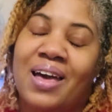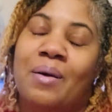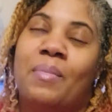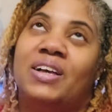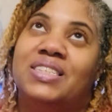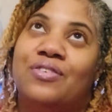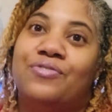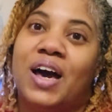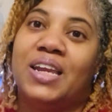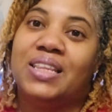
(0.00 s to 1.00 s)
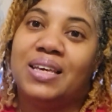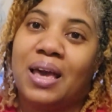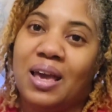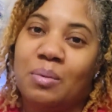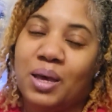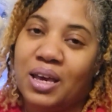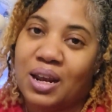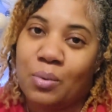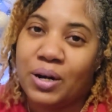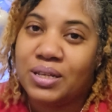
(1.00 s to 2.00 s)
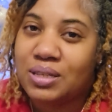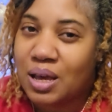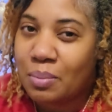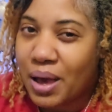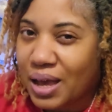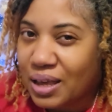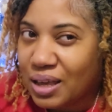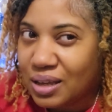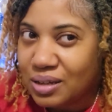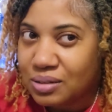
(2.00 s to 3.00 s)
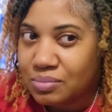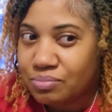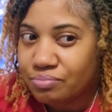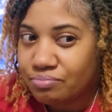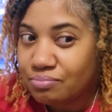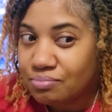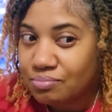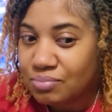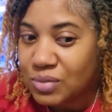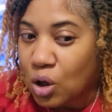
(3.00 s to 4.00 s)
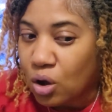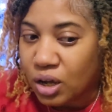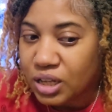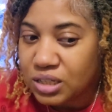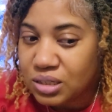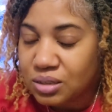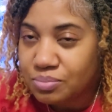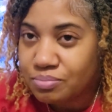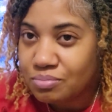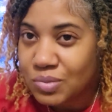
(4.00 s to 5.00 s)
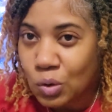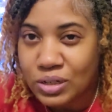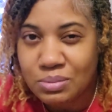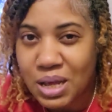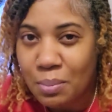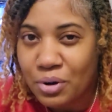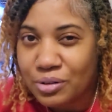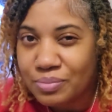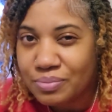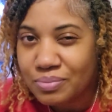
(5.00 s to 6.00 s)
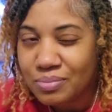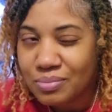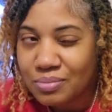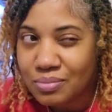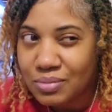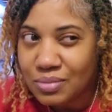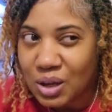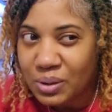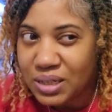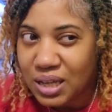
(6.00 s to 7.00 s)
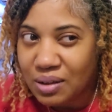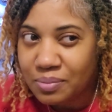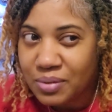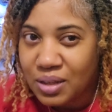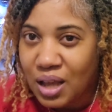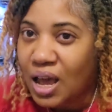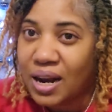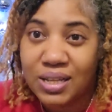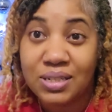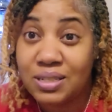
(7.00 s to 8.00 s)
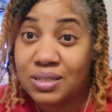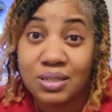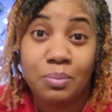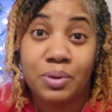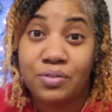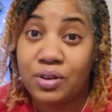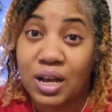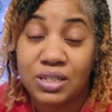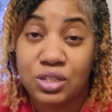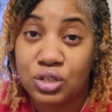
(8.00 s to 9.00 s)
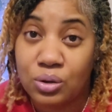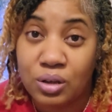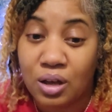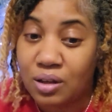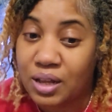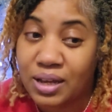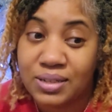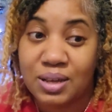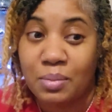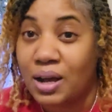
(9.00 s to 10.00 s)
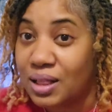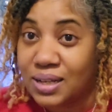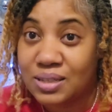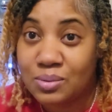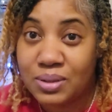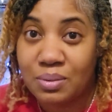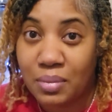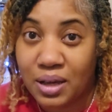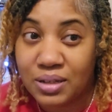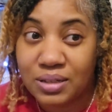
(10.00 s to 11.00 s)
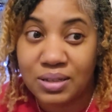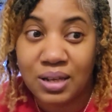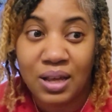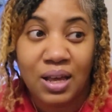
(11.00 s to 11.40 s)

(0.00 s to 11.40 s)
My stuff finally came in, I want to say back in August or September, I want to say. And I just simply forgot to show y'all. Like I said, my closet was a mess.